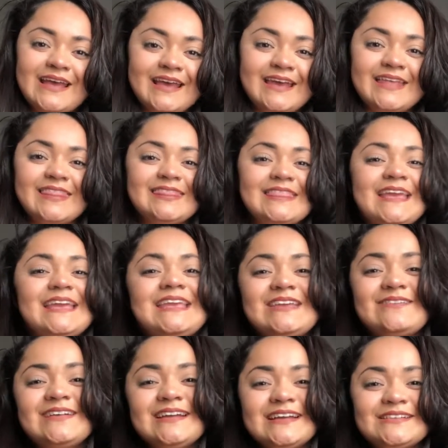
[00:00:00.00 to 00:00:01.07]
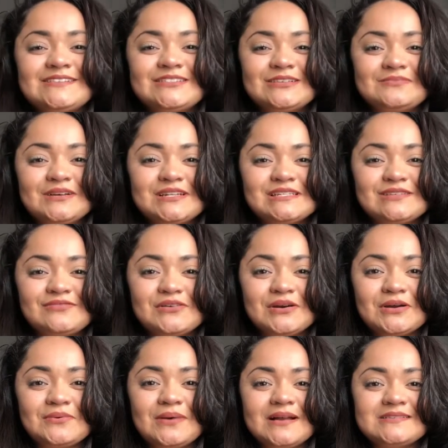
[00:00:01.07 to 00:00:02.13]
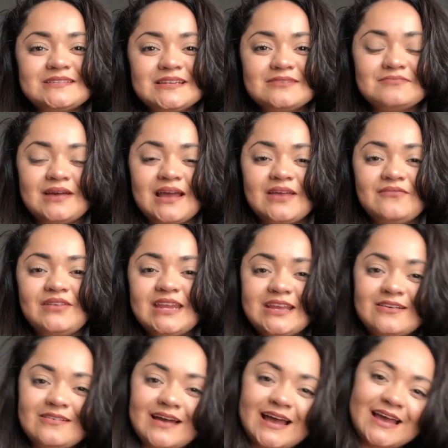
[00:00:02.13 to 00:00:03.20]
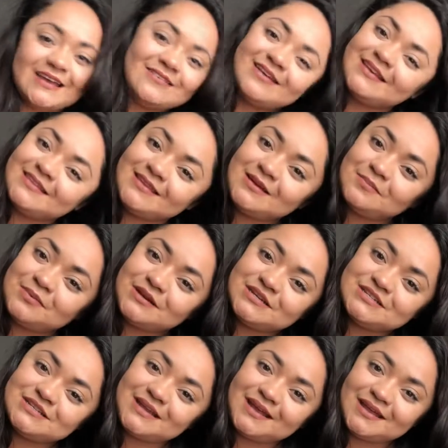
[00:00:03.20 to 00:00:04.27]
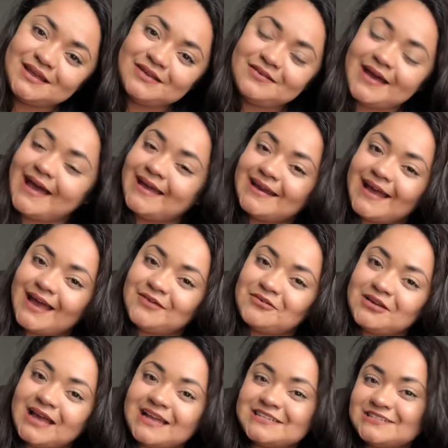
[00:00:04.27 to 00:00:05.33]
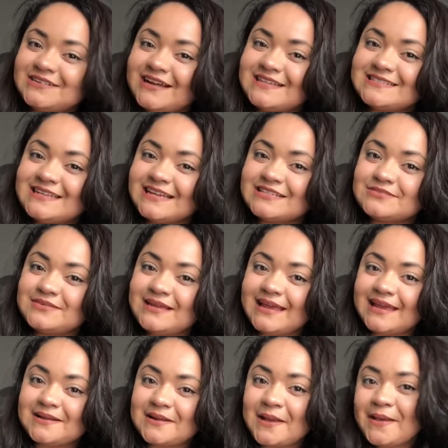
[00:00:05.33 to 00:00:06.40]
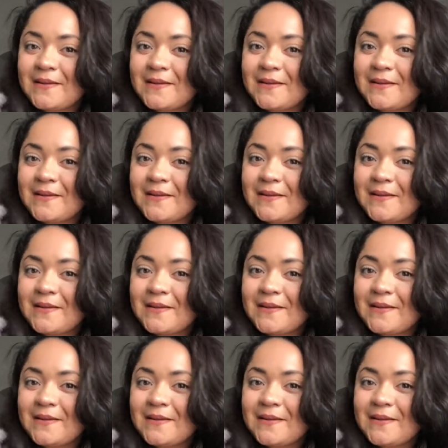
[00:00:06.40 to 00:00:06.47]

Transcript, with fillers: And thank you again so much for watching my video. I greatly appreciate you and I will catch you guys next weekend.